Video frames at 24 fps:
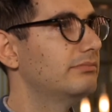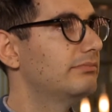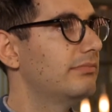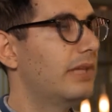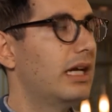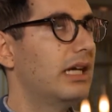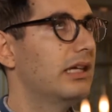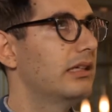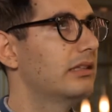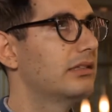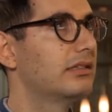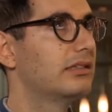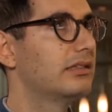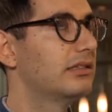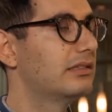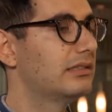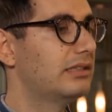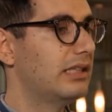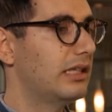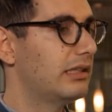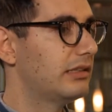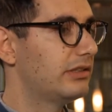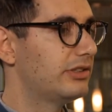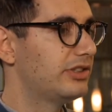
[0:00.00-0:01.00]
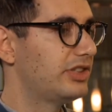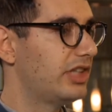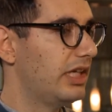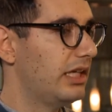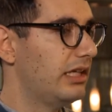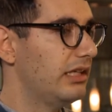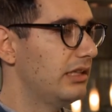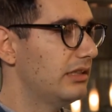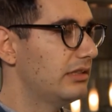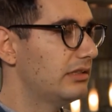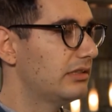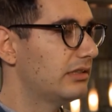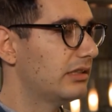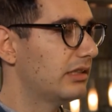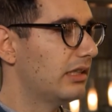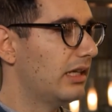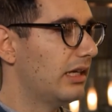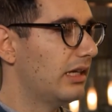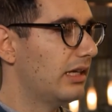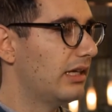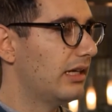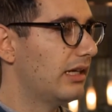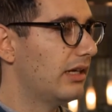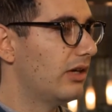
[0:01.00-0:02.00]
mindset change
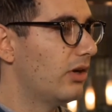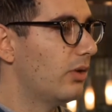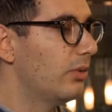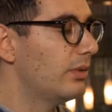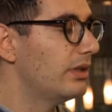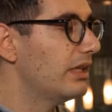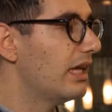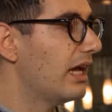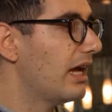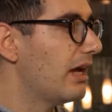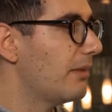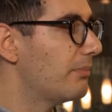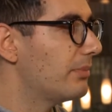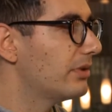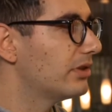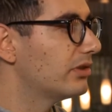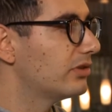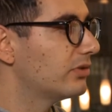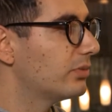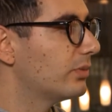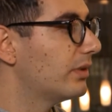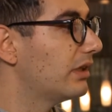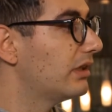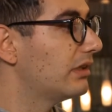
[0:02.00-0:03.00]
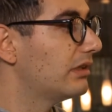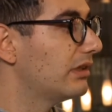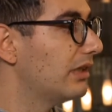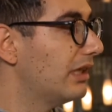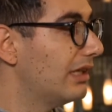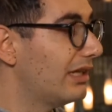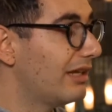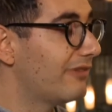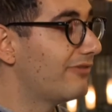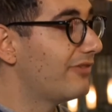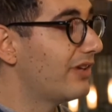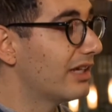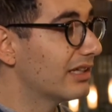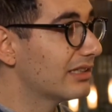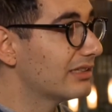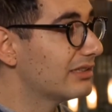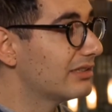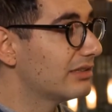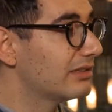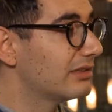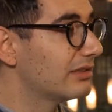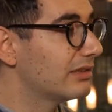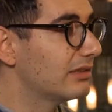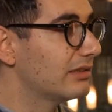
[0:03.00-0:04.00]
uh, only happens when it
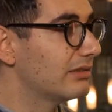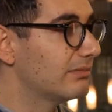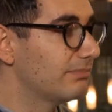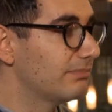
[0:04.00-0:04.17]
affects